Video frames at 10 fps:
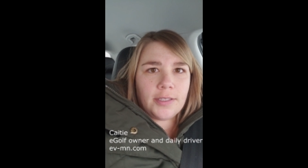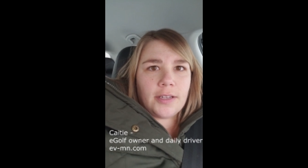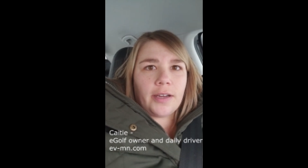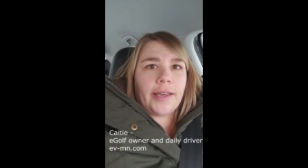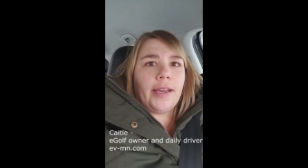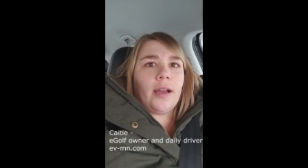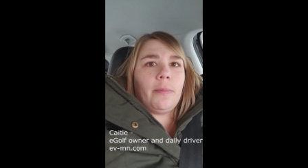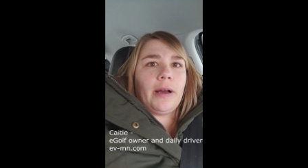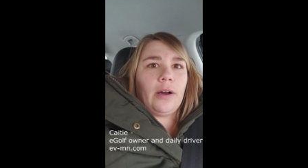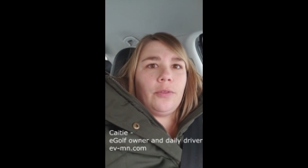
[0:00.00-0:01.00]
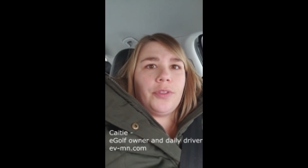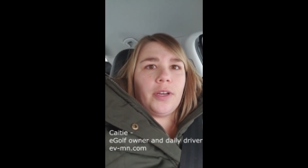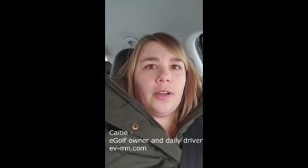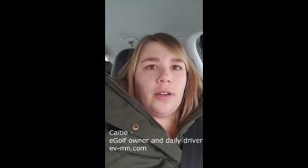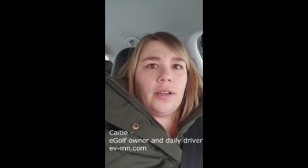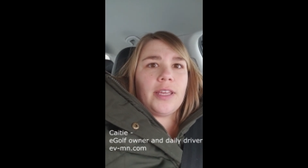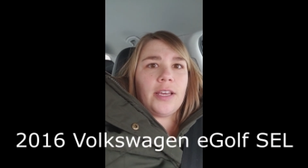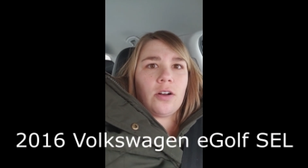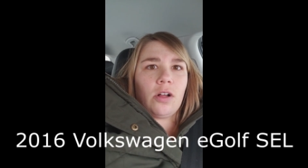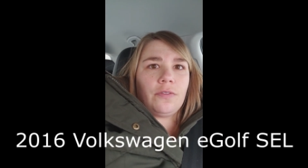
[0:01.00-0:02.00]
talking about the
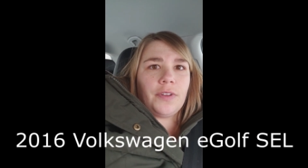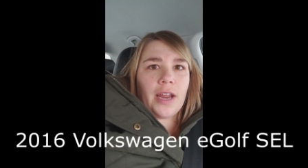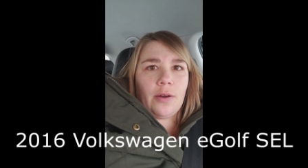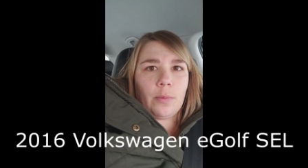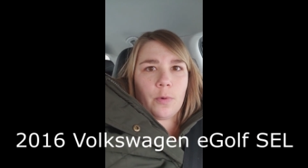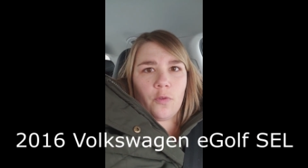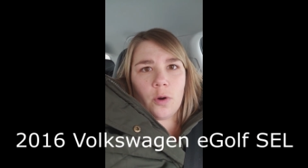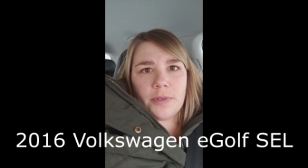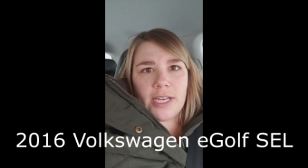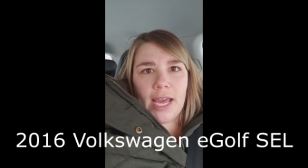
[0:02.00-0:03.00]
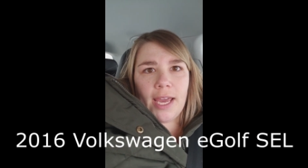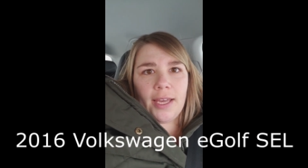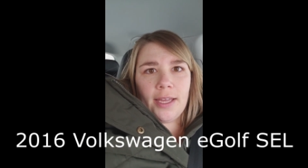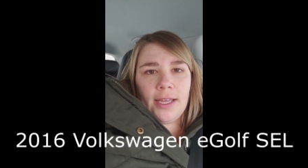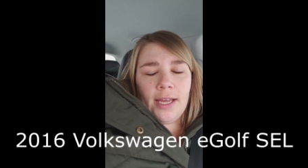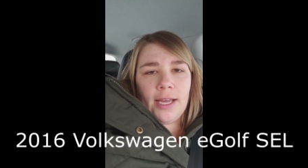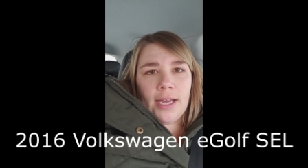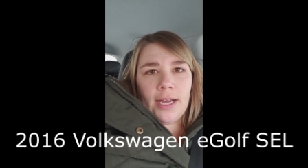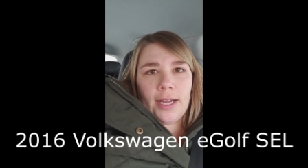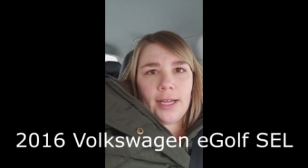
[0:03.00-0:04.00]
e-golf and how it performed today.
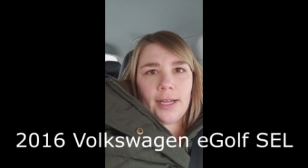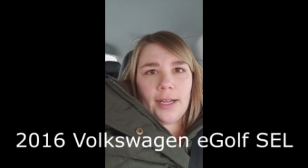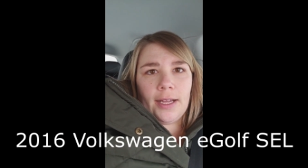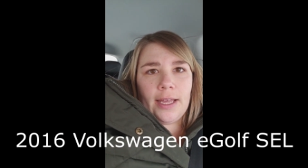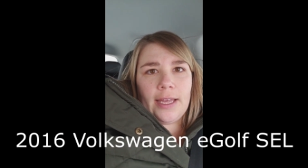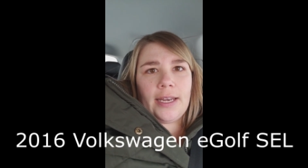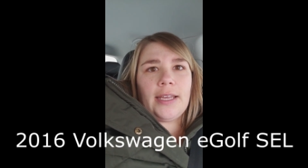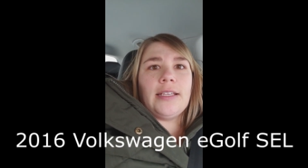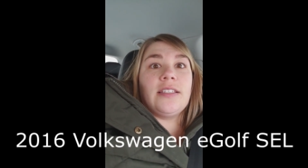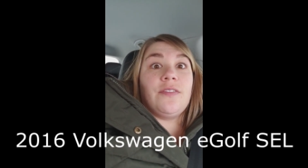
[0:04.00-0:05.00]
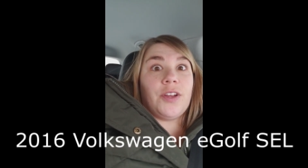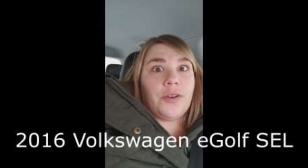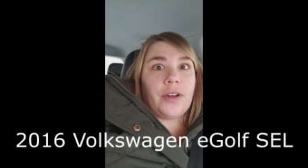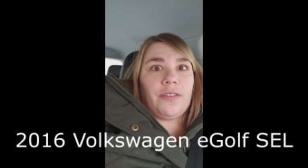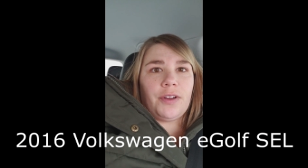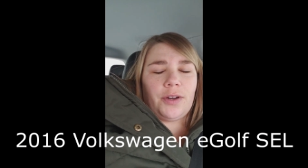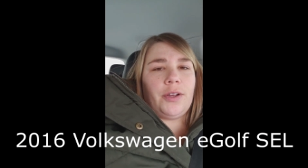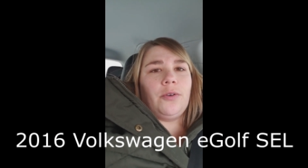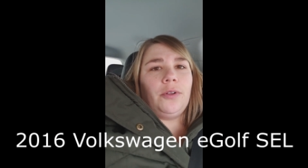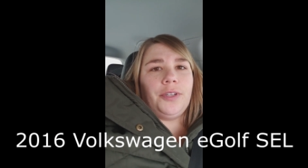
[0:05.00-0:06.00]
Uh, it is very, very
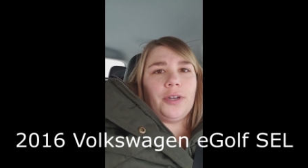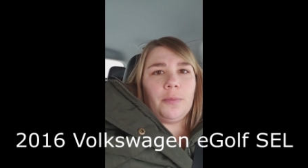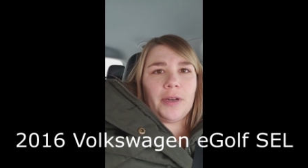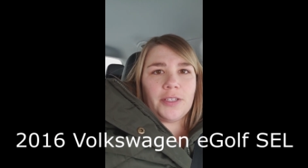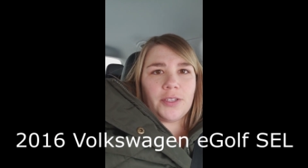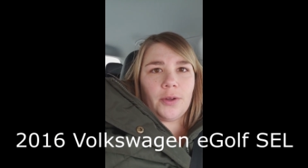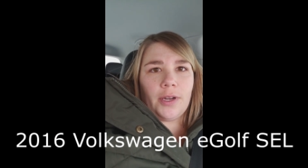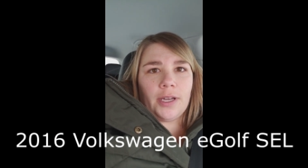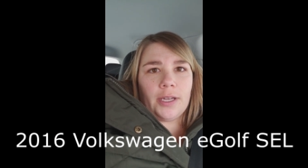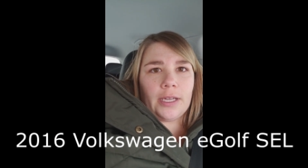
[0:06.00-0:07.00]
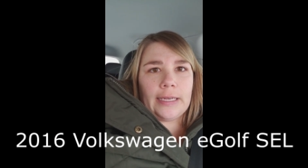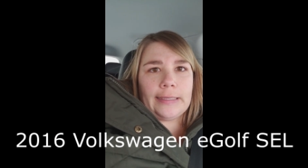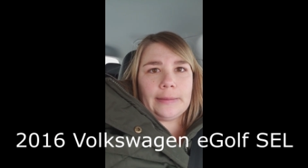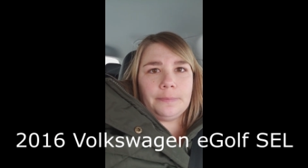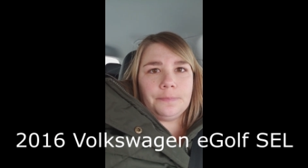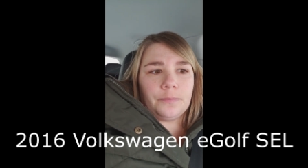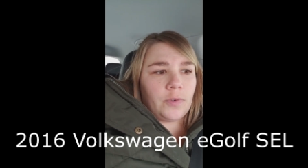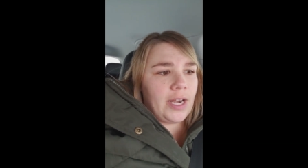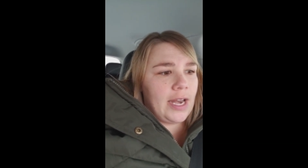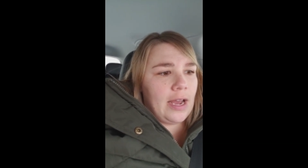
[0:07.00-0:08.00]
cold here in Minnesota. Um,
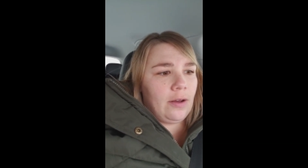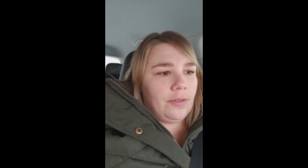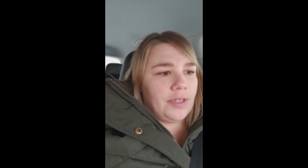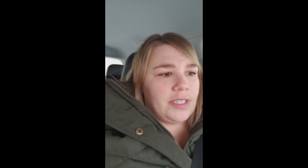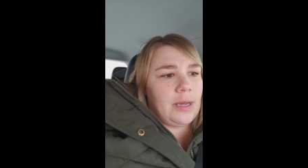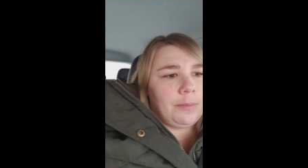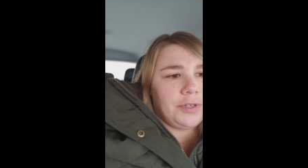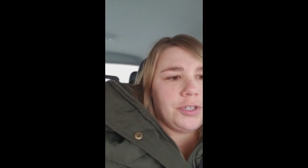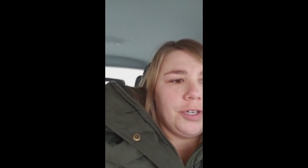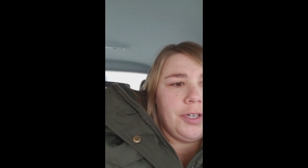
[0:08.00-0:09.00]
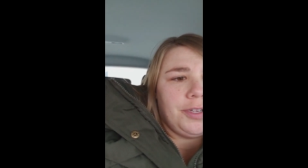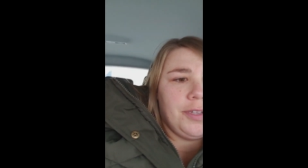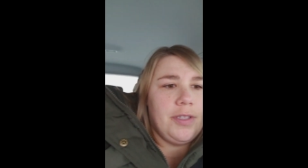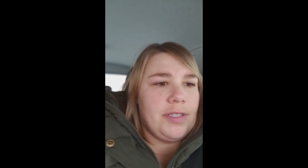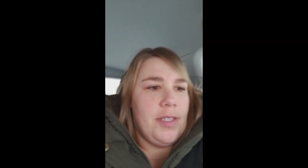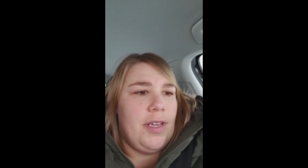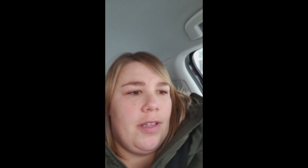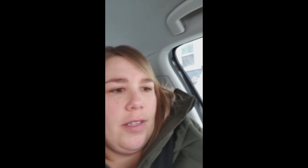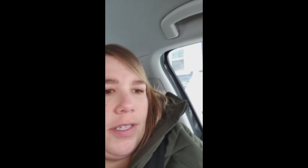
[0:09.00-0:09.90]
right now, the temperature you can see on